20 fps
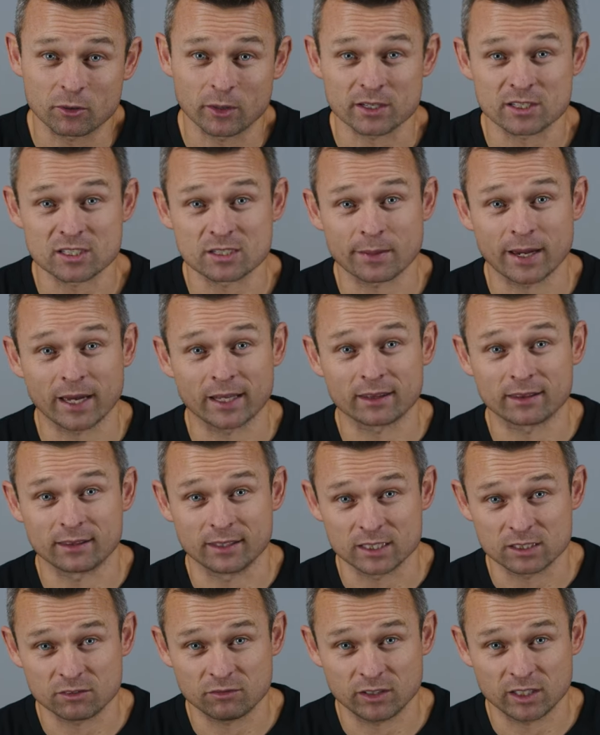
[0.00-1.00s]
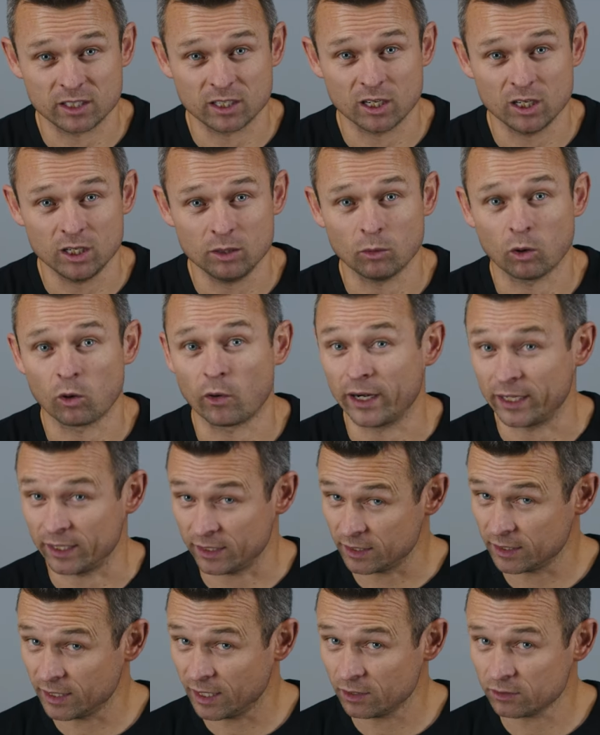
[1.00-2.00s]
questions about this video or
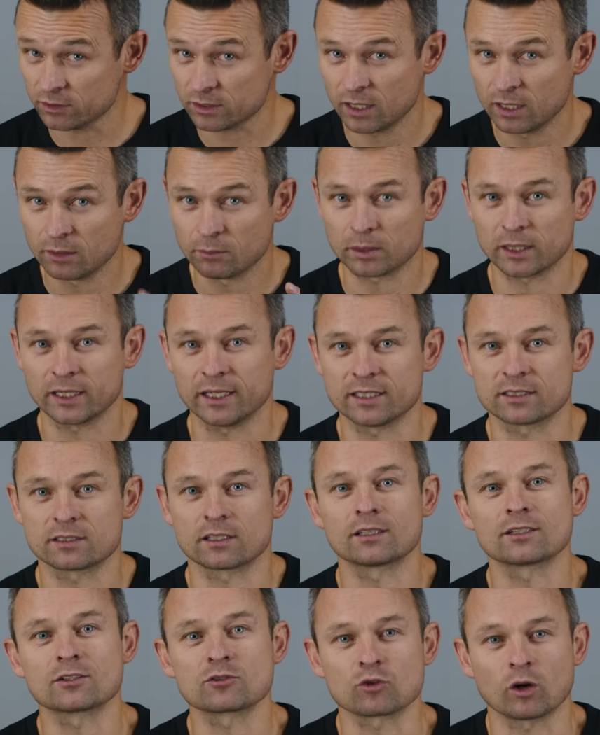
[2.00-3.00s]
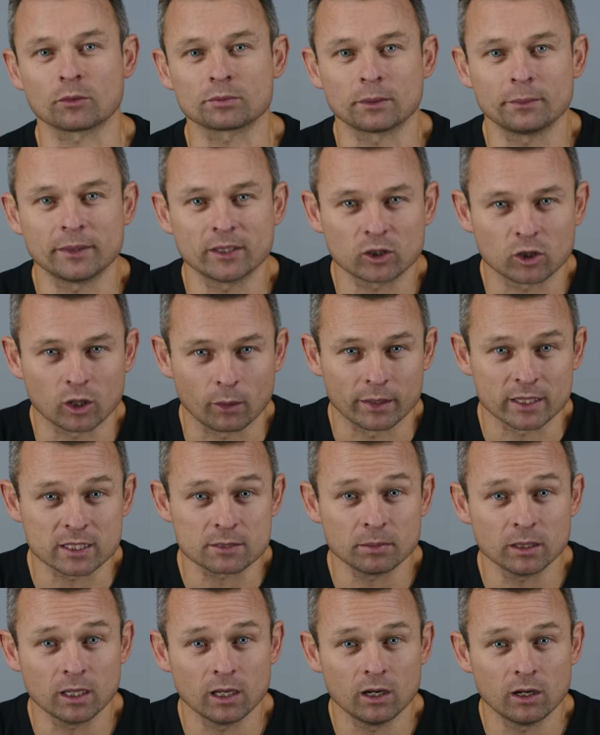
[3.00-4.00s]
anything else, please drop them in the comments
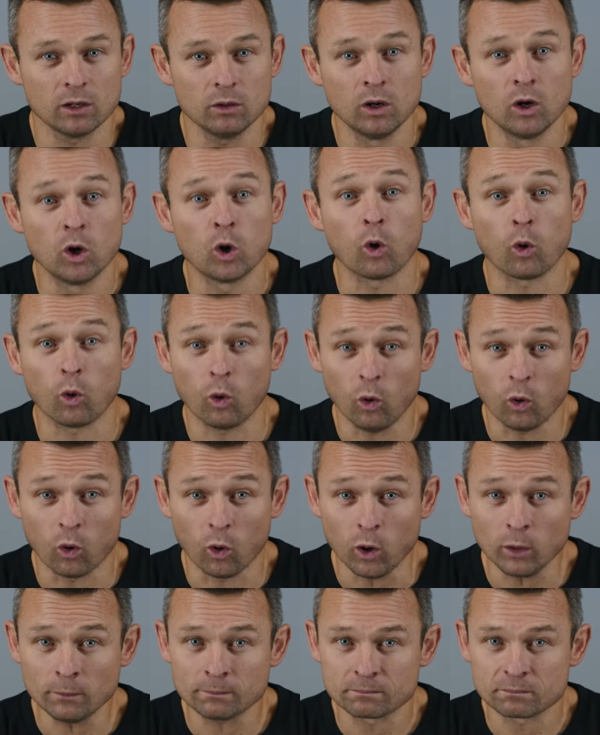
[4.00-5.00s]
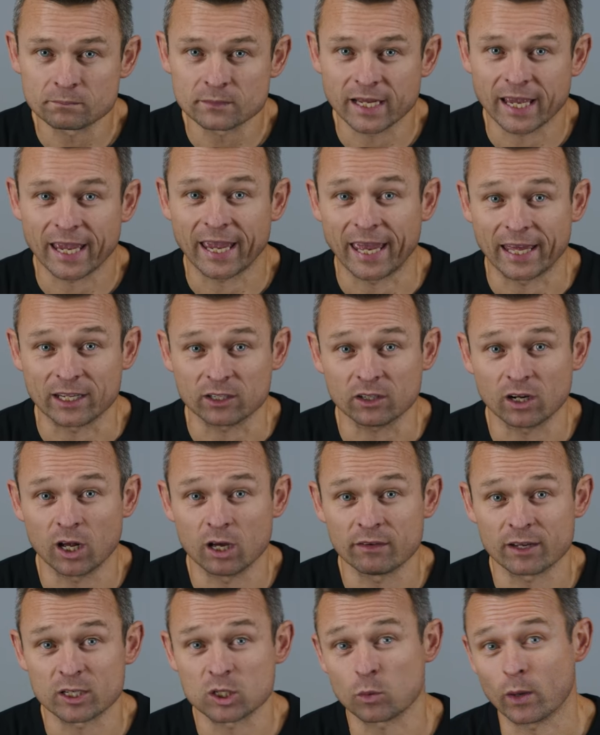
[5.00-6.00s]
below or head on
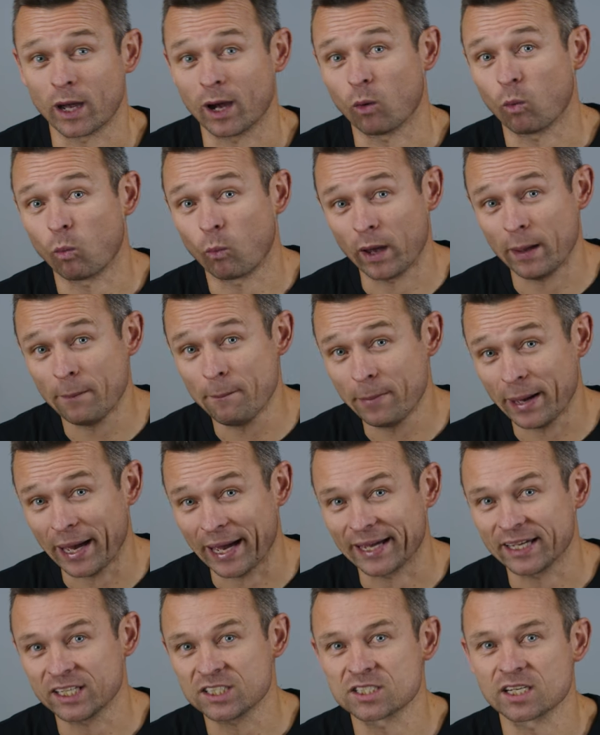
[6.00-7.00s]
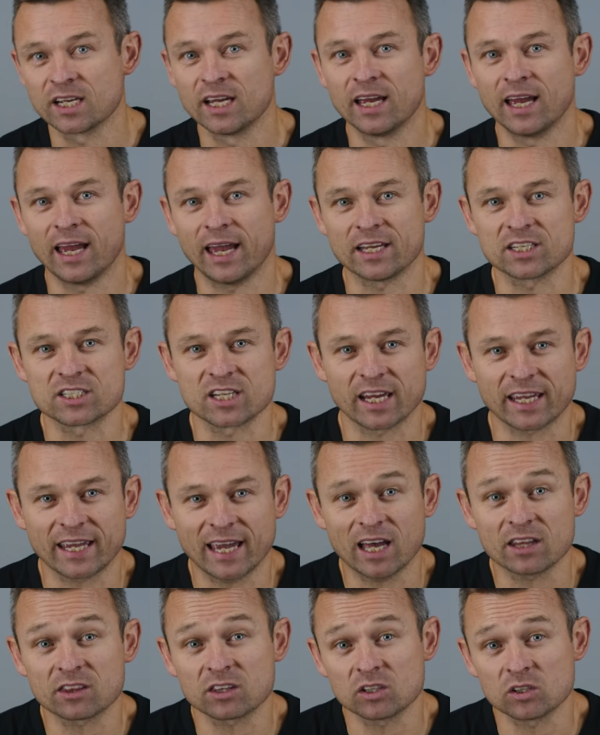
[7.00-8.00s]
over to our webpage and check
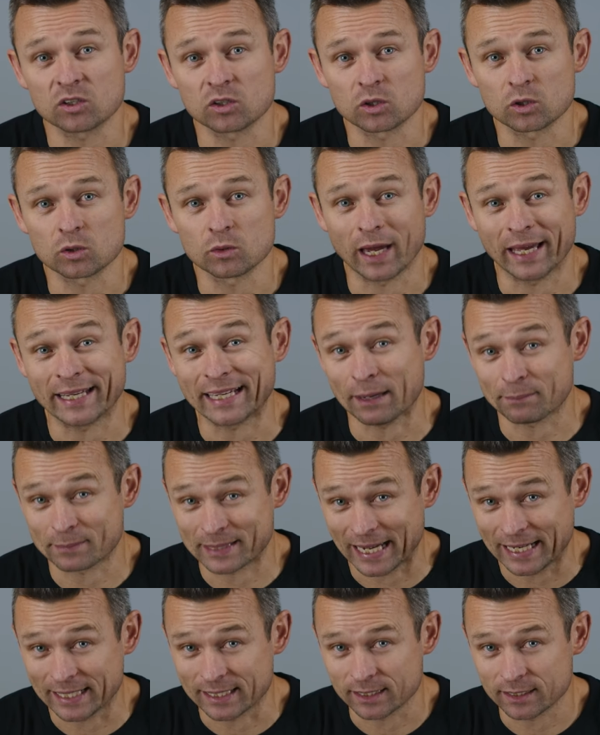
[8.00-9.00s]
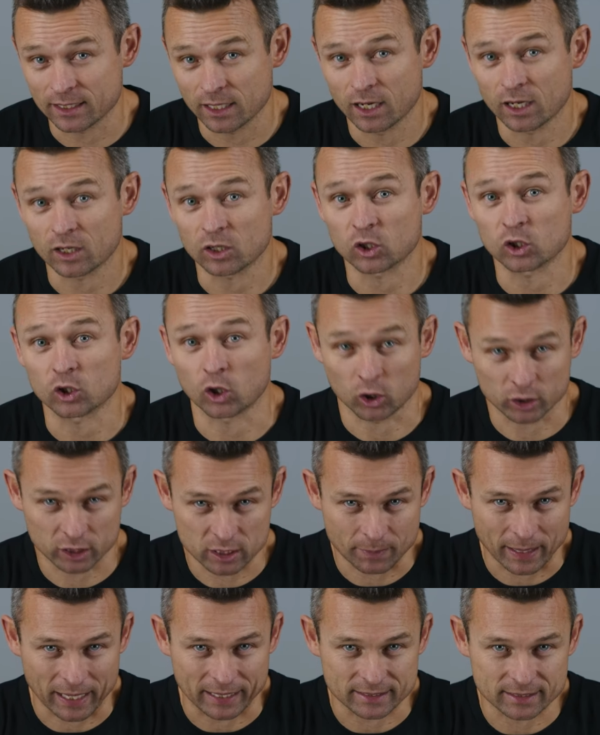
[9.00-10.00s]
out the new and updated
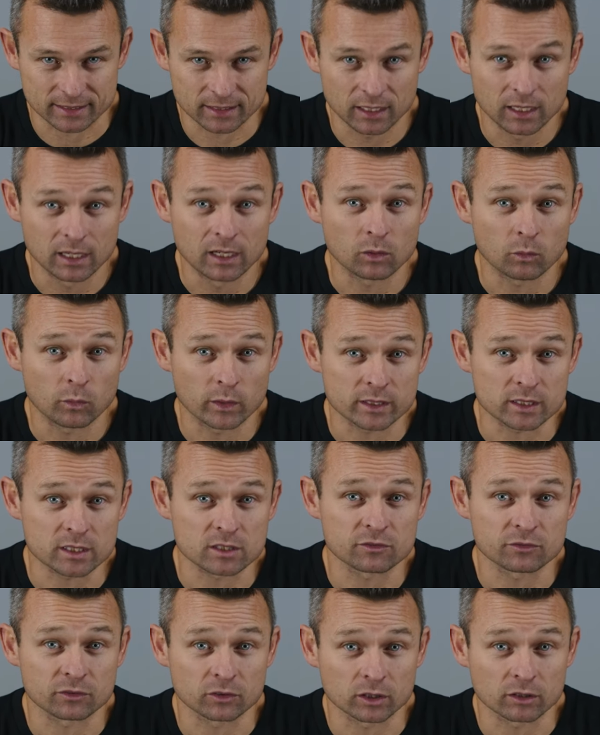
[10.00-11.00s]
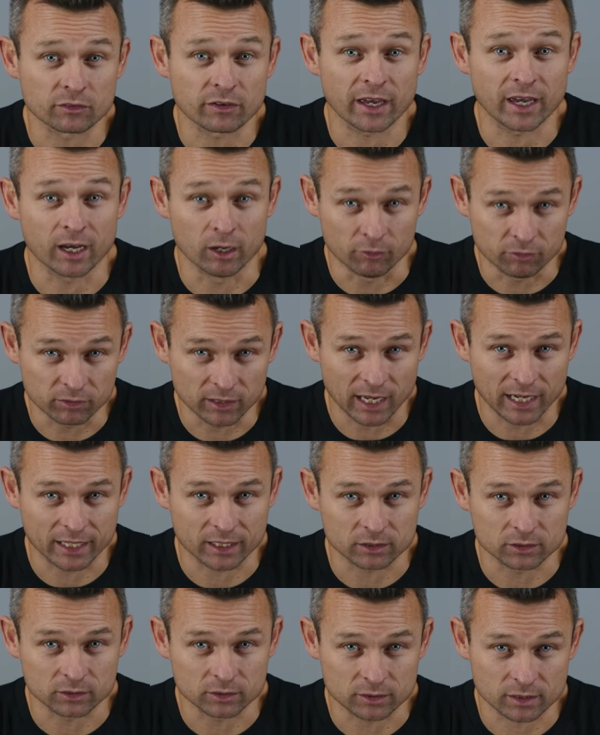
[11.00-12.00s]
knowledge base, which is full of helpful
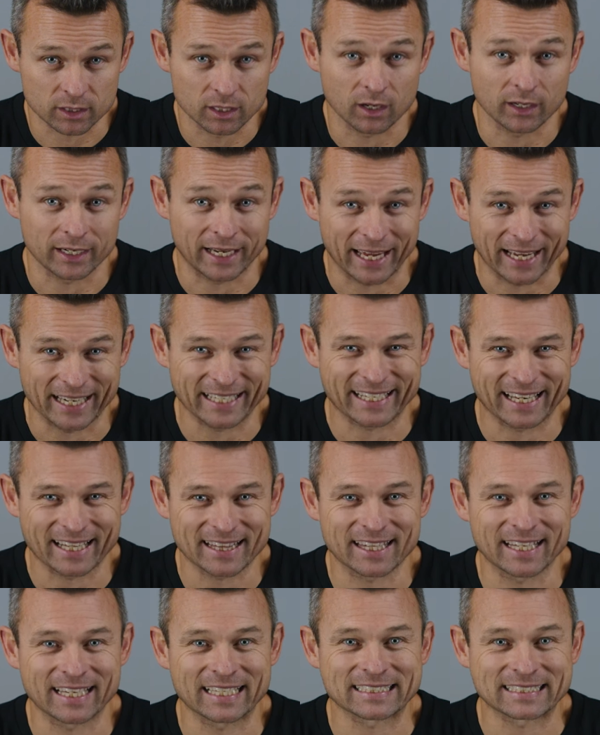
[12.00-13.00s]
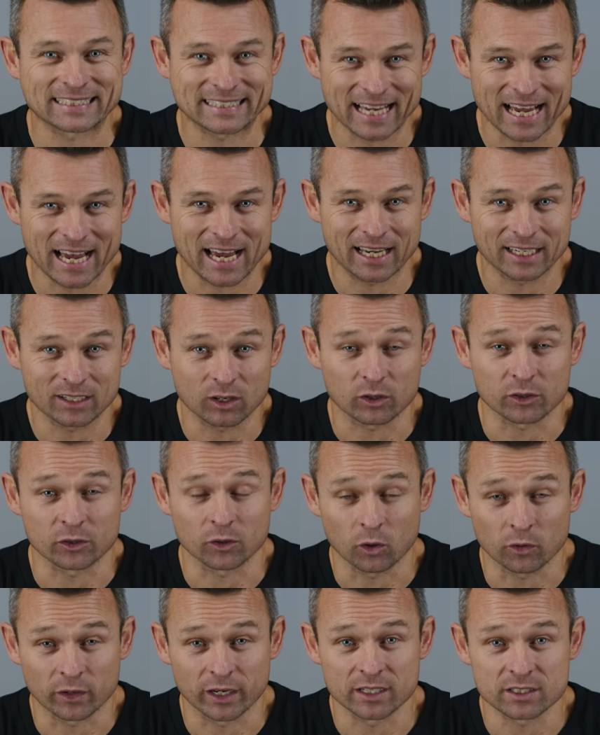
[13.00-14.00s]
articles on how to get things done on
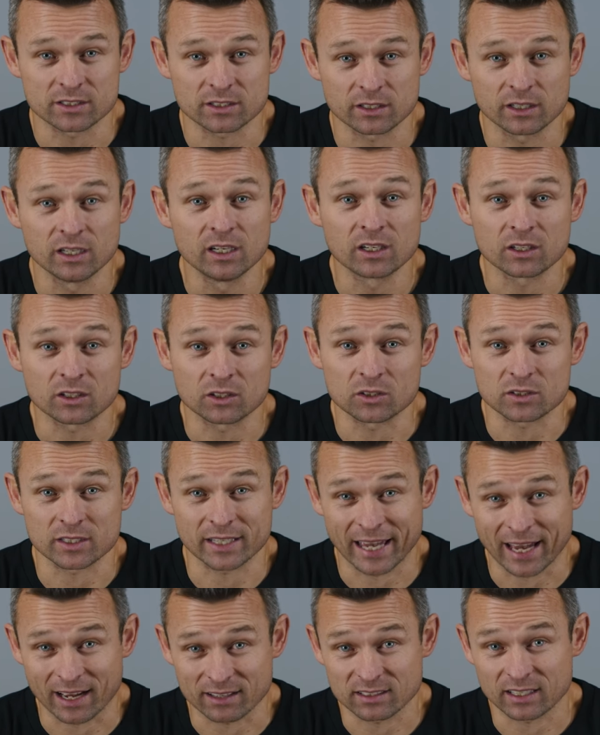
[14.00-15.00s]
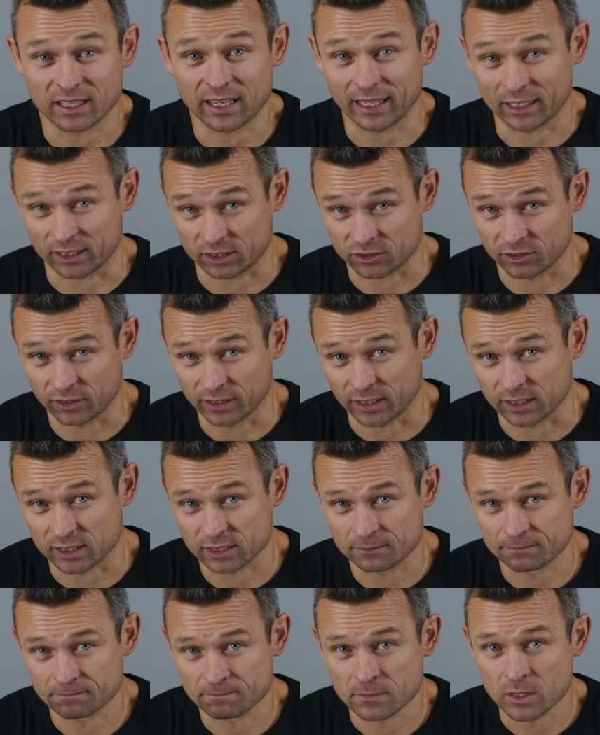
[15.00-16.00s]
your engine using Haltech electronics.